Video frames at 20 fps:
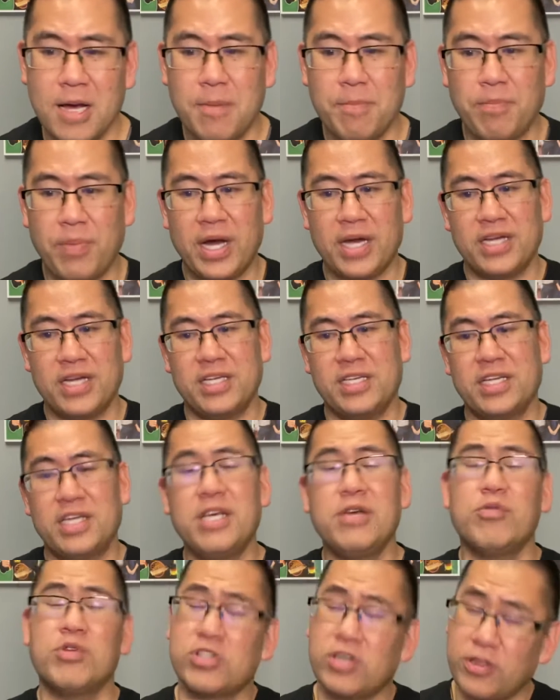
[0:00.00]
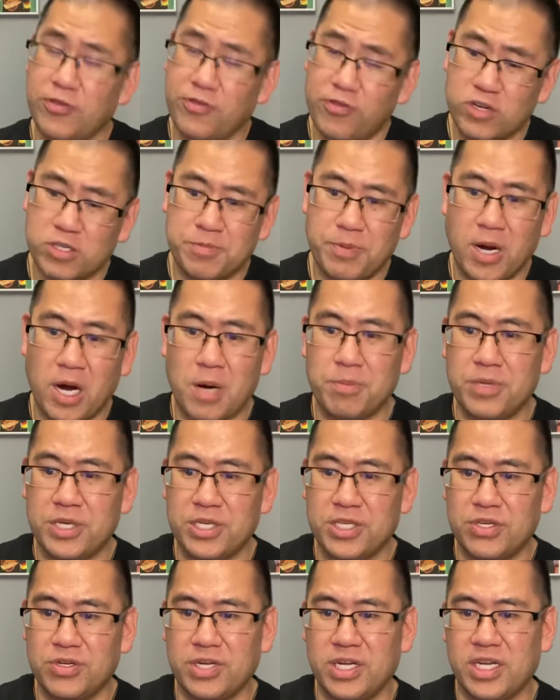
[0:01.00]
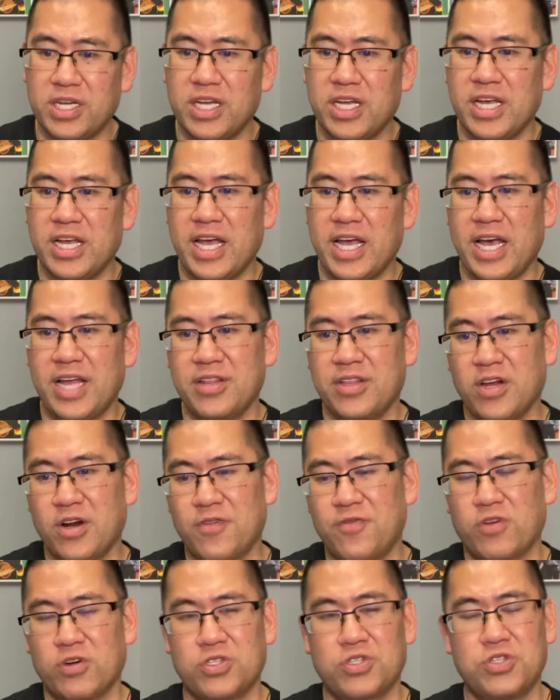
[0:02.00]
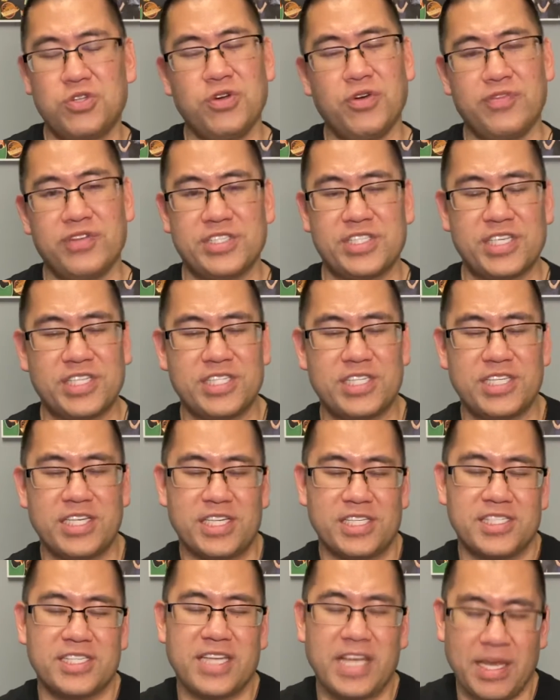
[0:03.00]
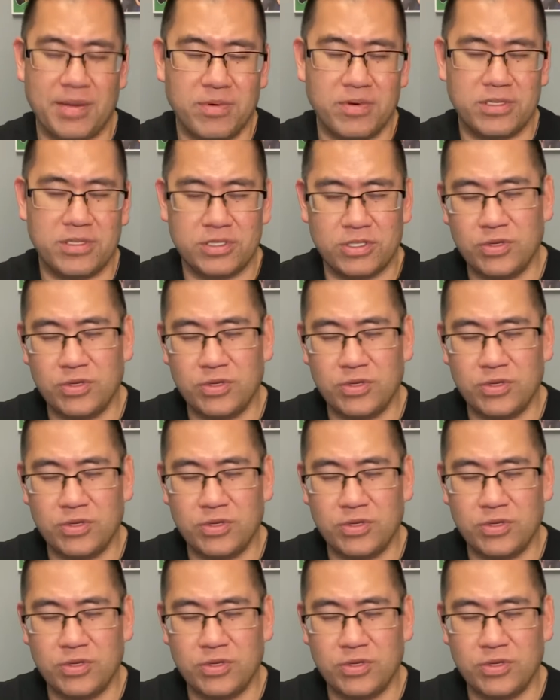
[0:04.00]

But he was on the first power play unit, and therefore two of his assists came on